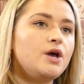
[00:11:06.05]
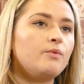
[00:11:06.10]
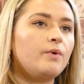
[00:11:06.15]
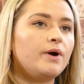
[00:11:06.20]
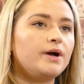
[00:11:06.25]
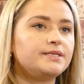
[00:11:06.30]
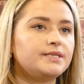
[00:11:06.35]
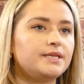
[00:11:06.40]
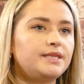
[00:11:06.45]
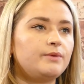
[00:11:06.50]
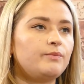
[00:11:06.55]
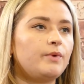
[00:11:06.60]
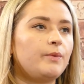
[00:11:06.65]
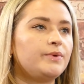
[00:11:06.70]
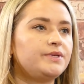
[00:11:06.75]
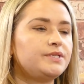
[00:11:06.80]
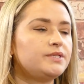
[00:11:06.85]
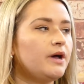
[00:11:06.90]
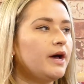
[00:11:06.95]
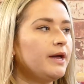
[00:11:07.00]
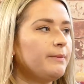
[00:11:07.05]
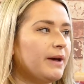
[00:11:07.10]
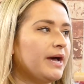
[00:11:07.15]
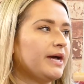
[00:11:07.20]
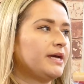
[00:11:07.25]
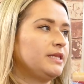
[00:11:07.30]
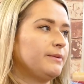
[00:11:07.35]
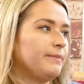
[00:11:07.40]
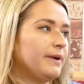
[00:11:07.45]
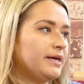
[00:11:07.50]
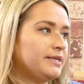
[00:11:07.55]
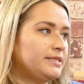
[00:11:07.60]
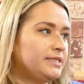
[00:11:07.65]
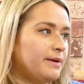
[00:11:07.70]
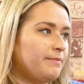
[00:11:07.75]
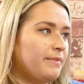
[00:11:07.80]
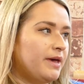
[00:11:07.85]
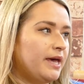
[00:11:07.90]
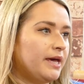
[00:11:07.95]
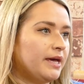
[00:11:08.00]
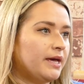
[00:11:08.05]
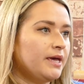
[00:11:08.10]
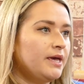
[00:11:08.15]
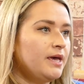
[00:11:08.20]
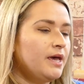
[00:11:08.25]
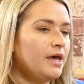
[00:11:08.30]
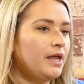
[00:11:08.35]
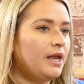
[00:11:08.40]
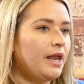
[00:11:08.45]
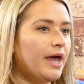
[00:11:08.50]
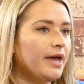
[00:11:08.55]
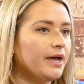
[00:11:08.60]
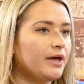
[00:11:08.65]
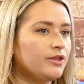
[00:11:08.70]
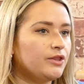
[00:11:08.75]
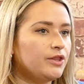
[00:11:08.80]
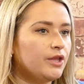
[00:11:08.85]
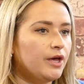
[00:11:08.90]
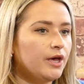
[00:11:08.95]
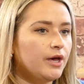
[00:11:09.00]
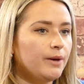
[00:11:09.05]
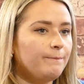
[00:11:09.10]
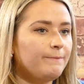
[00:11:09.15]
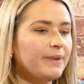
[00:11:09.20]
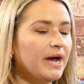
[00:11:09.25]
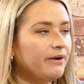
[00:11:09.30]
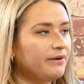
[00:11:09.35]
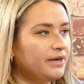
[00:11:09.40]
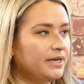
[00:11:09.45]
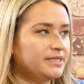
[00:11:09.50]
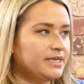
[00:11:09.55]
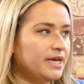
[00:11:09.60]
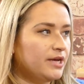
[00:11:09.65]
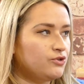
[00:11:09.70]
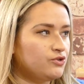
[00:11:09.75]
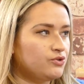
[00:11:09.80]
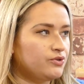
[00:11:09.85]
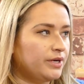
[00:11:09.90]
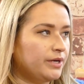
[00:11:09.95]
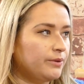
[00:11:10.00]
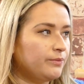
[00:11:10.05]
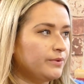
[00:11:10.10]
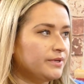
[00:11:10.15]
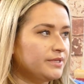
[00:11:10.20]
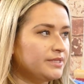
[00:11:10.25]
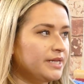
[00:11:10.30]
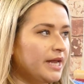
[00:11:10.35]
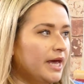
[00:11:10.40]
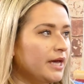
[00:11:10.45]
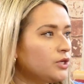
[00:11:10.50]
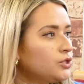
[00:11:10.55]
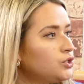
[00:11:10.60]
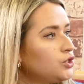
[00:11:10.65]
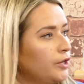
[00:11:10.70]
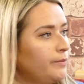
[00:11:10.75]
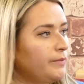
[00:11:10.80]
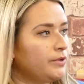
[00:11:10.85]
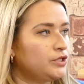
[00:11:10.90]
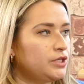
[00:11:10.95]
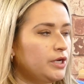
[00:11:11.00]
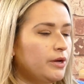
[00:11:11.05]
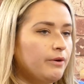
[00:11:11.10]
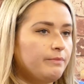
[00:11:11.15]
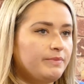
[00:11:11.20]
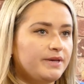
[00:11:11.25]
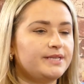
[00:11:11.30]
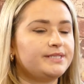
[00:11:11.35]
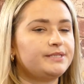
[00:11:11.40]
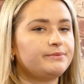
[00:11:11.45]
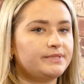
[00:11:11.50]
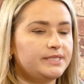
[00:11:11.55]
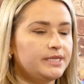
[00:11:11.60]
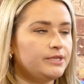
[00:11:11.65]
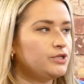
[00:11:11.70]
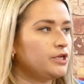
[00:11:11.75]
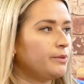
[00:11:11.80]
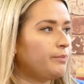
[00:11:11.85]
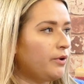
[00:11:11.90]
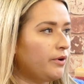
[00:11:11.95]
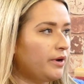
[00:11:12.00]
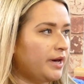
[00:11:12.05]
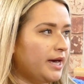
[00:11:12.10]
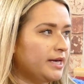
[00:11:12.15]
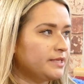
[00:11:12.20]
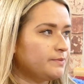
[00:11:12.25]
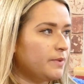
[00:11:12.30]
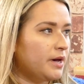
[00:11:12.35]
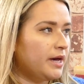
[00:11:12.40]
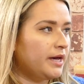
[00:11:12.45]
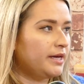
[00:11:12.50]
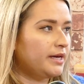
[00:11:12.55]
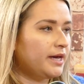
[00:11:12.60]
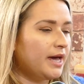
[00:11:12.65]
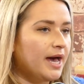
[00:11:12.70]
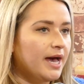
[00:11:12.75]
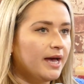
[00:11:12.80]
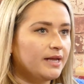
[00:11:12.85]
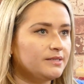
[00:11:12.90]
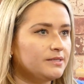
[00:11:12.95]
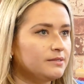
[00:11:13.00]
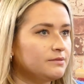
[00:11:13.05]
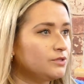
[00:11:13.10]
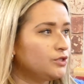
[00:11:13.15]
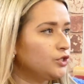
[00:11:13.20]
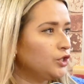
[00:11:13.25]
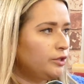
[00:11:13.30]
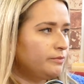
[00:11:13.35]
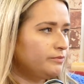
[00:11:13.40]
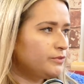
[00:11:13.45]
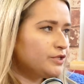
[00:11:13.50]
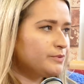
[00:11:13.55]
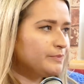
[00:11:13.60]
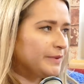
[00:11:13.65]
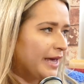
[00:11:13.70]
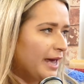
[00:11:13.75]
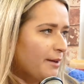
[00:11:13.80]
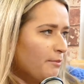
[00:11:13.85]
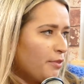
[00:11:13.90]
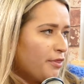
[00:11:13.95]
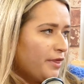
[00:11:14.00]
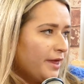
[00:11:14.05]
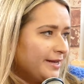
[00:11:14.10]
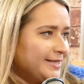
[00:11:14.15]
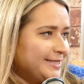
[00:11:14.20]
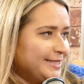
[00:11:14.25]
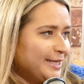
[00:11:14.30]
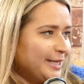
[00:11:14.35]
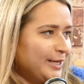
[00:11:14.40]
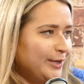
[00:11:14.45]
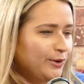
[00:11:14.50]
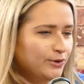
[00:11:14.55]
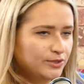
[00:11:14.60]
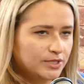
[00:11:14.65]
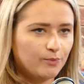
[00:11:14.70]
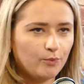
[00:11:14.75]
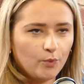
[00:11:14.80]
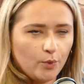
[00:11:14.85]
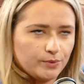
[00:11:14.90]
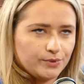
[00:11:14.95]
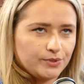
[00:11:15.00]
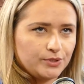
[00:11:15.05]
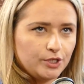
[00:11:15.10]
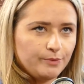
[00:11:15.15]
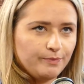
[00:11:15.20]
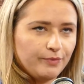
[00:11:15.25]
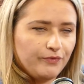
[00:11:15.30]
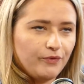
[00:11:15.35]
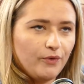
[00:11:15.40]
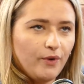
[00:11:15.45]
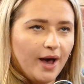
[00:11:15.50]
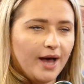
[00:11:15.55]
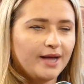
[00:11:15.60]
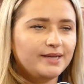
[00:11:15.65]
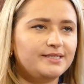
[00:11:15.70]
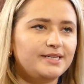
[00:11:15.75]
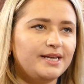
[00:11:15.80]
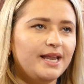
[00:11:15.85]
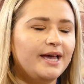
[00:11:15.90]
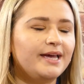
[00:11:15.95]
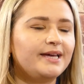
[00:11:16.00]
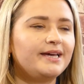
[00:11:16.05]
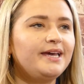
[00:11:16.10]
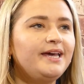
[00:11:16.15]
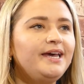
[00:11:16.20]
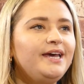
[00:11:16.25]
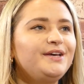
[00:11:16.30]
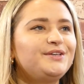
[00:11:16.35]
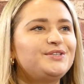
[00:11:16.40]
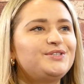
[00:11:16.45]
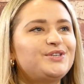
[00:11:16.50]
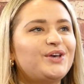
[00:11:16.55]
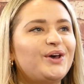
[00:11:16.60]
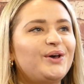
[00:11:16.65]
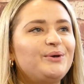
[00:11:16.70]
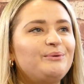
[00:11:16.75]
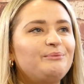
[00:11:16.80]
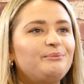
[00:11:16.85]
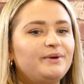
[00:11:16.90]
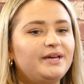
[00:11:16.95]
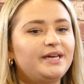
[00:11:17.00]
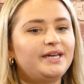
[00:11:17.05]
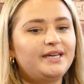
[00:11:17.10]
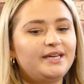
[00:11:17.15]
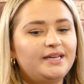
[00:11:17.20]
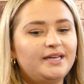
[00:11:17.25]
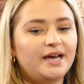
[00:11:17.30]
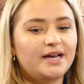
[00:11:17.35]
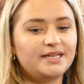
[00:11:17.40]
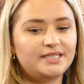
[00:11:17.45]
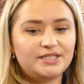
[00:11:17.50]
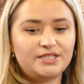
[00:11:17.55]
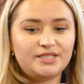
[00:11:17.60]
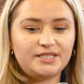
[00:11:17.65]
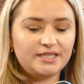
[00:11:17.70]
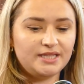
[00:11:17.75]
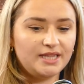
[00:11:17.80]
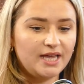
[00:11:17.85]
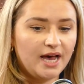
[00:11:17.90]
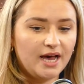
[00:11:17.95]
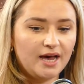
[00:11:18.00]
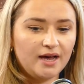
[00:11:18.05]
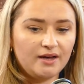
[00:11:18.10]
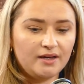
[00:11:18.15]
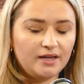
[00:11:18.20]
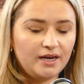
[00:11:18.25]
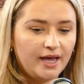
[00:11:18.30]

Whereas I think when we started back in the pandemic, like the barrier to entry was like so much lower because it was literally a podcast mic, and Zoom just became a thing, didn't it? Lockdown, what was Zoom beforehand? Like, so I just did that.